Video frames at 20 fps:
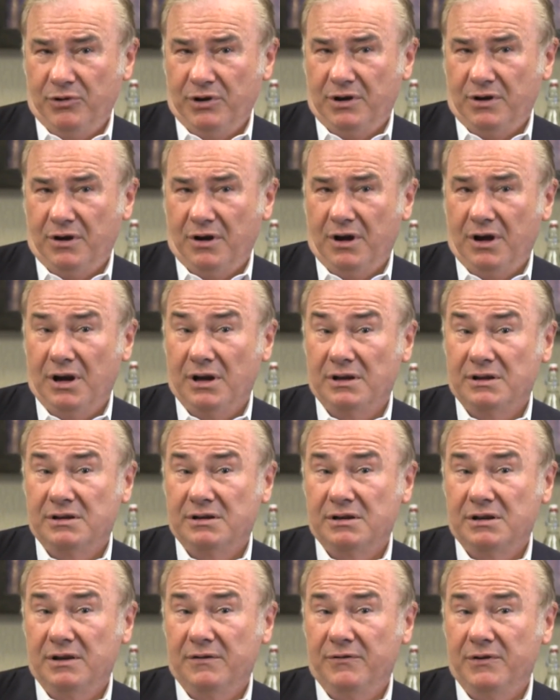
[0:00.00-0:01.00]

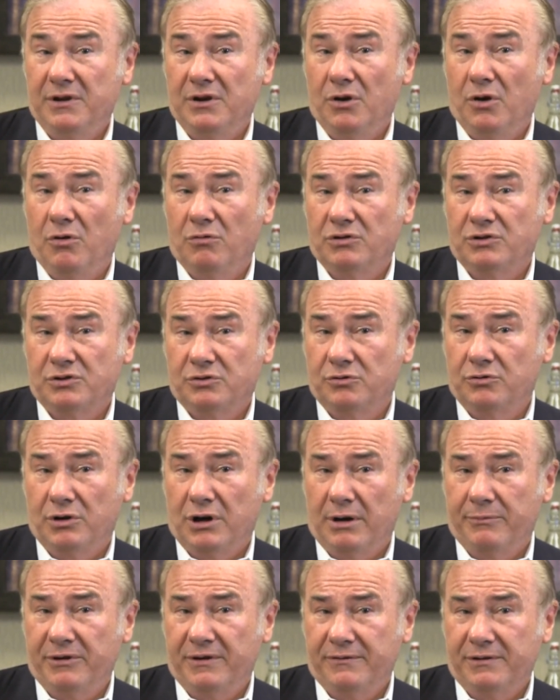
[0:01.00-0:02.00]
because if you don't screw
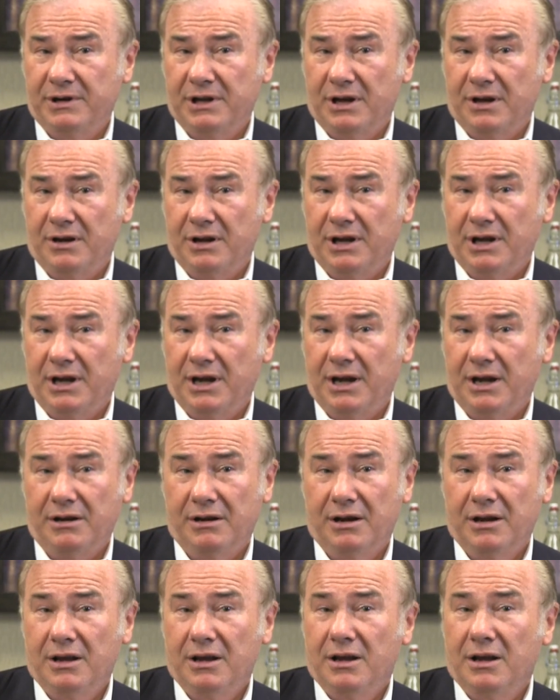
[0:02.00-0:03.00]
up every now and again,